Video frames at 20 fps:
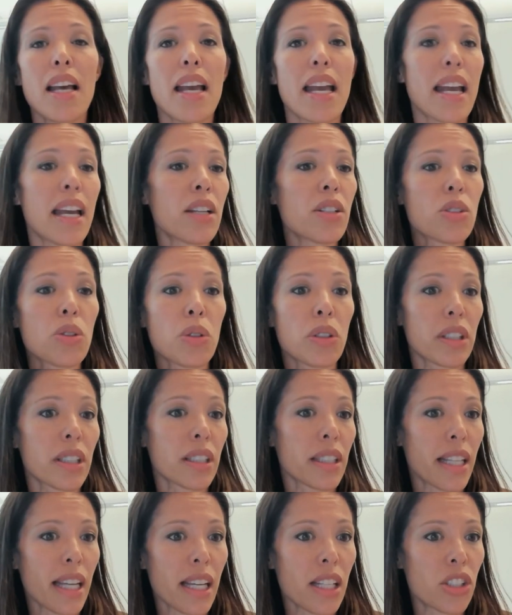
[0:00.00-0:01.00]
and or
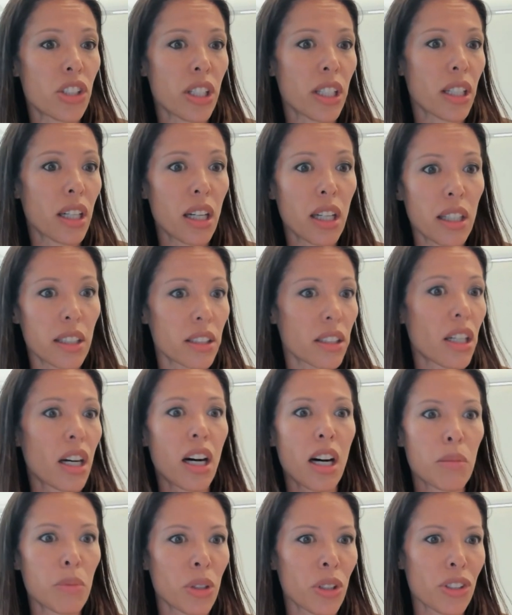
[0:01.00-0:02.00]
engaging on
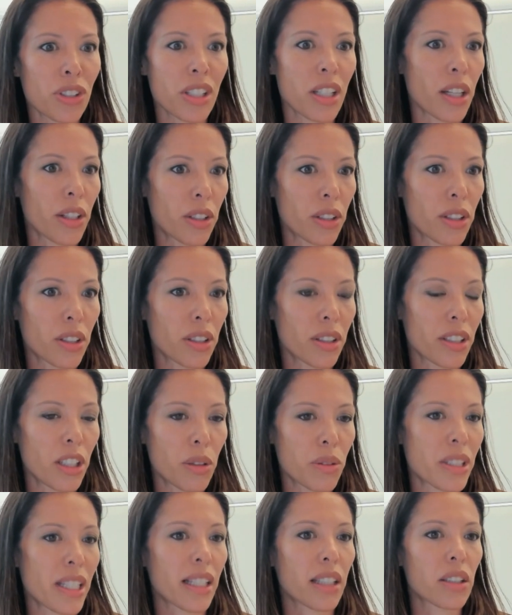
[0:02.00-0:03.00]
commerce and other you
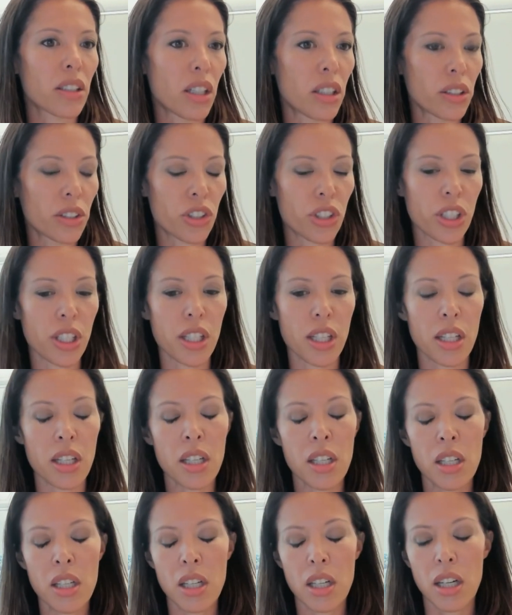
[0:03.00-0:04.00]
know technology
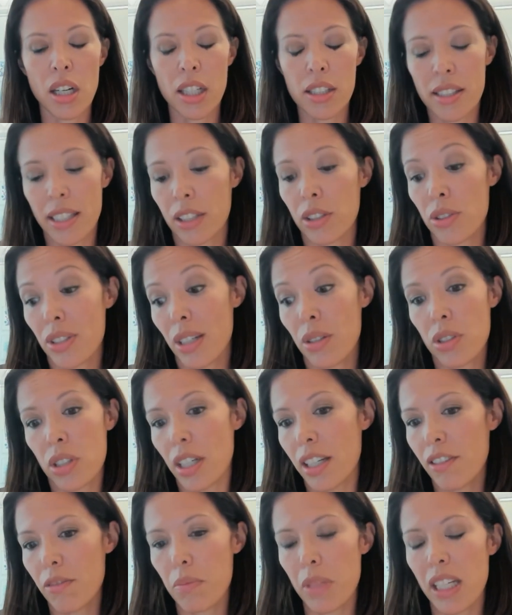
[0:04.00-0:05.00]
uh, sectors
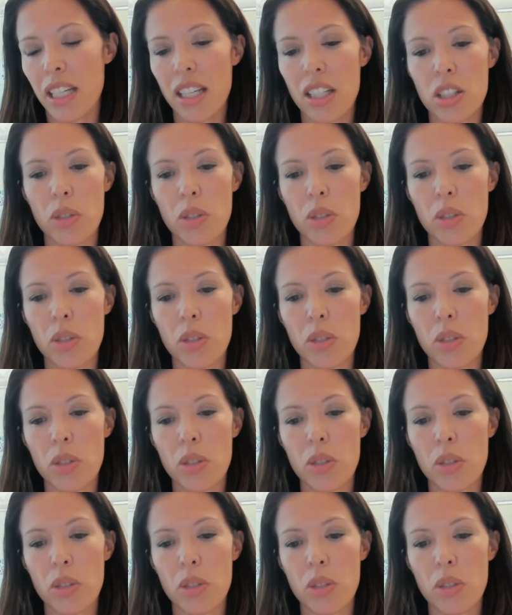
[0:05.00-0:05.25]
outside of media.